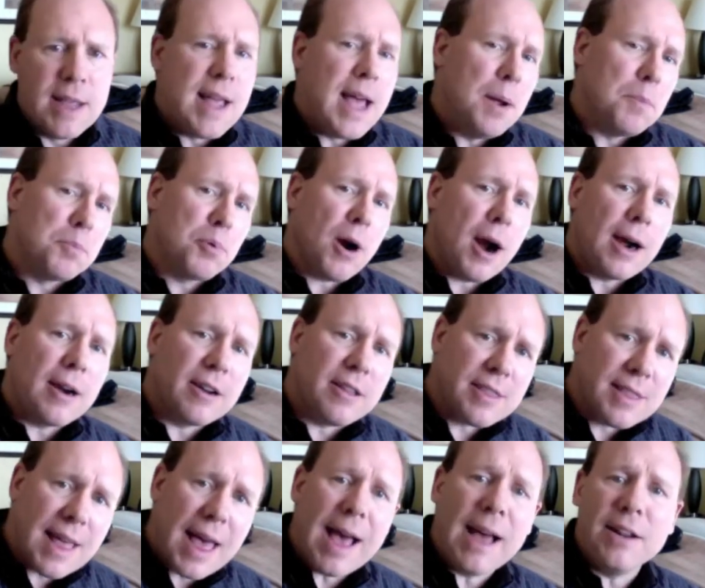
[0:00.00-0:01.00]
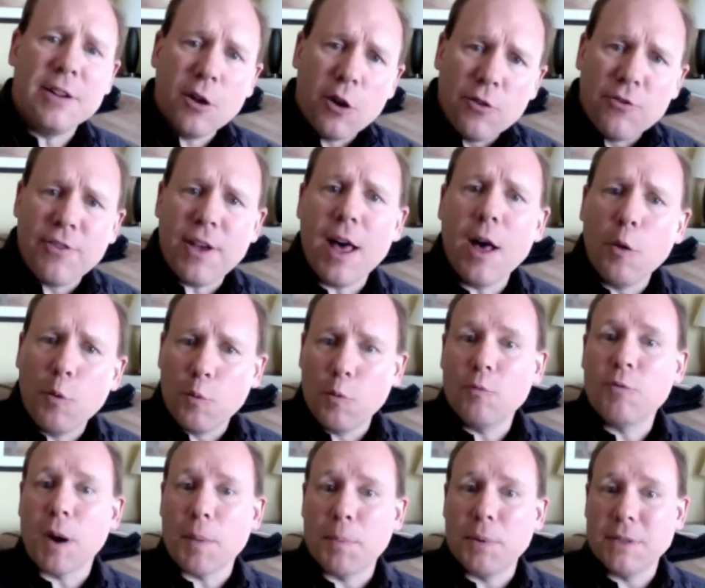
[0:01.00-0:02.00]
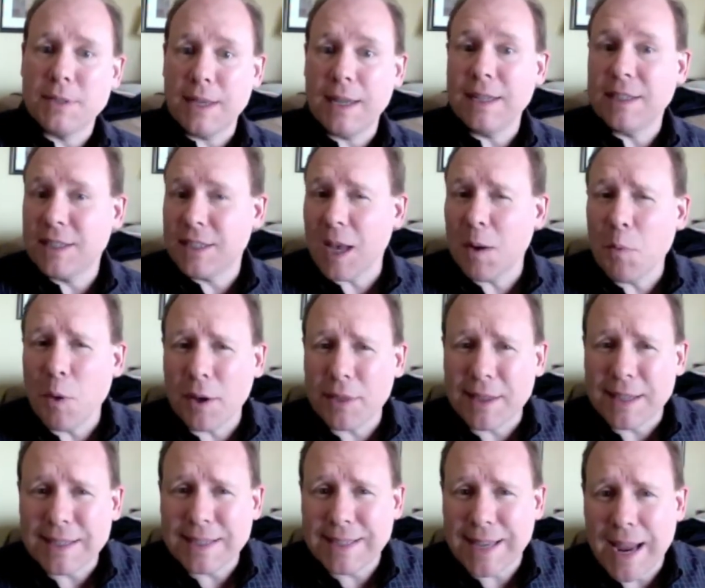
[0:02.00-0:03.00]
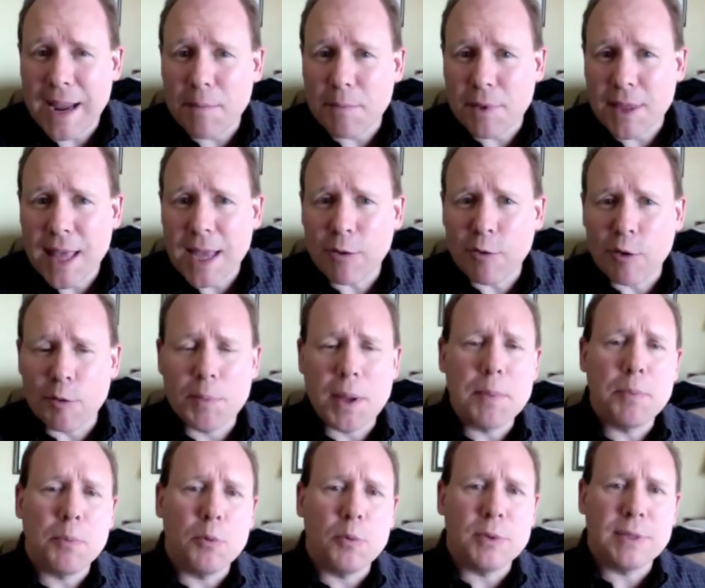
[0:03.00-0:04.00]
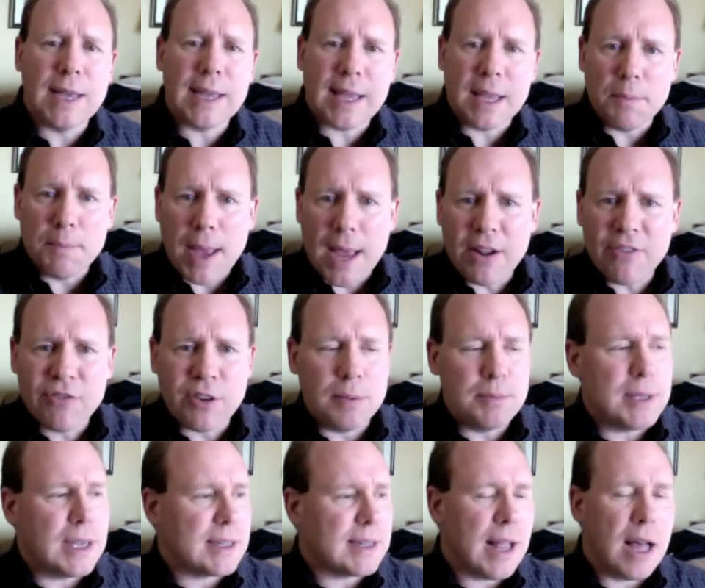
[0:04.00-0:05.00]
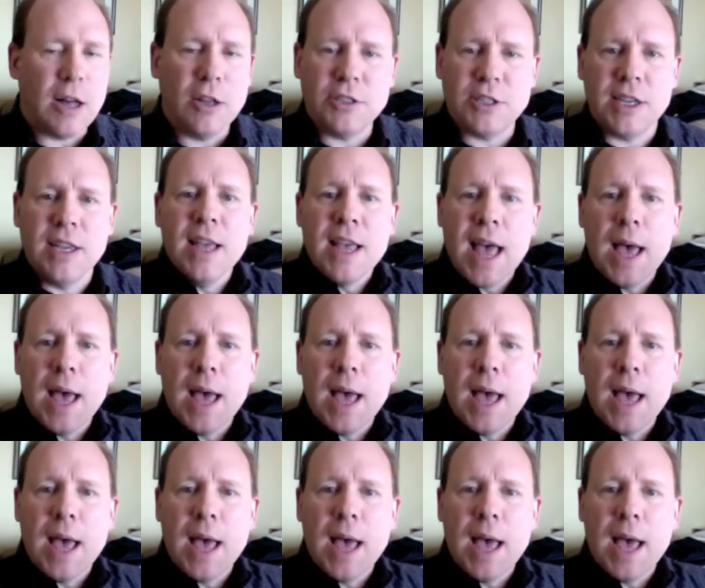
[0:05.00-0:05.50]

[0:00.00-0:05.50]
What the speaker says: And prior to that, Novell represented somewhat the same thing where people were taking mainframe technology